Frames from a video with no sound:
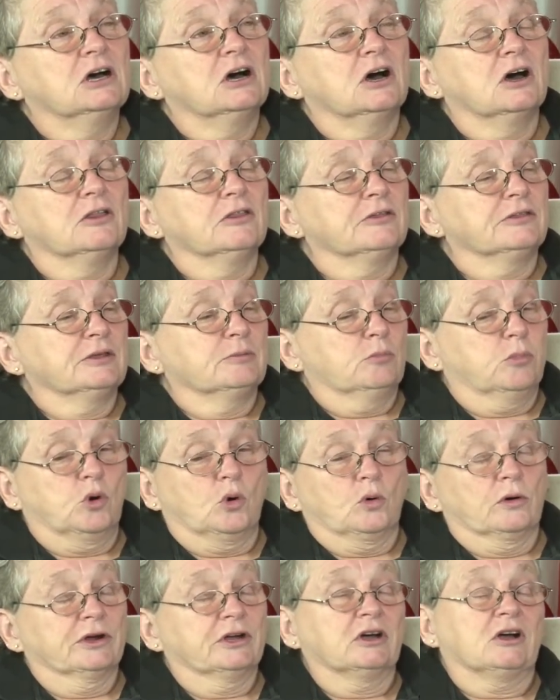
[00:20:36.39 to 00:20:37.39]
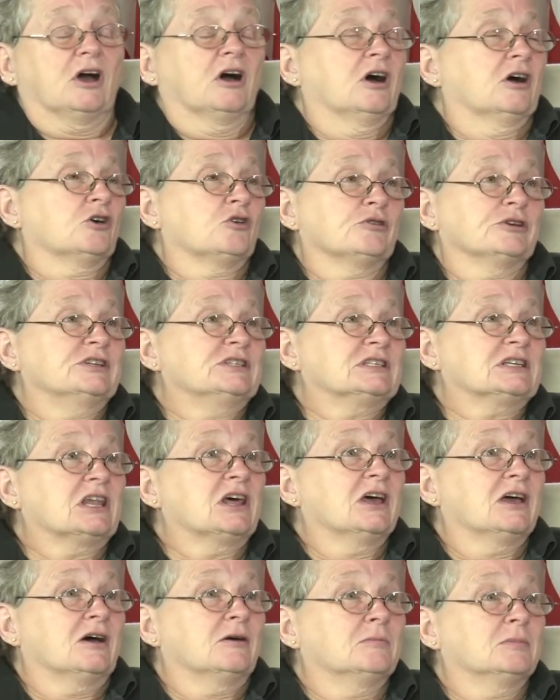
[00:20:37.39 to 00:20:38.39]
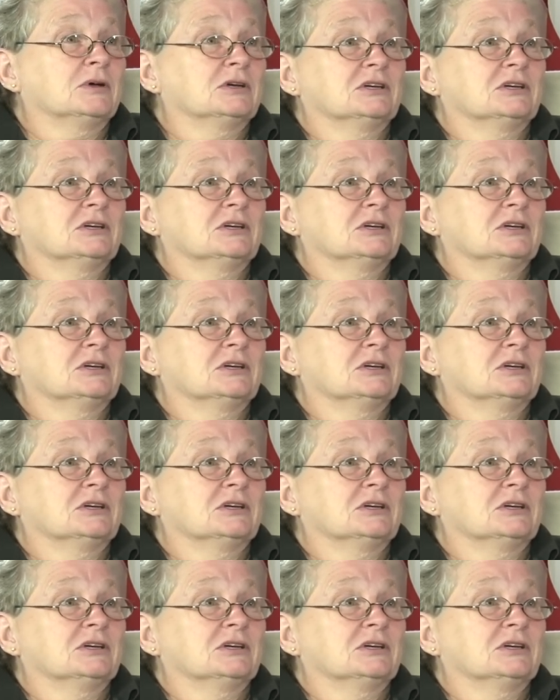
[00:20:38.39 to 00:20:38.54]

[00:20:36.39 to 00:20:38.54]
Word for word: other than pouring a concrete slab